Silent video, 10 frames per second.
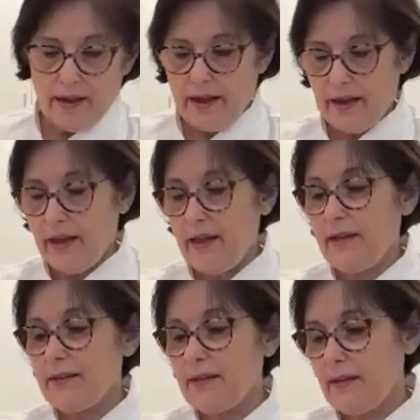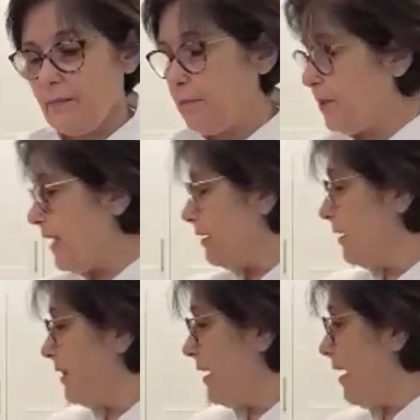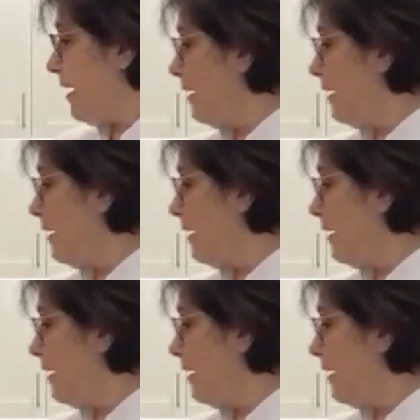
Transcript: And put that on the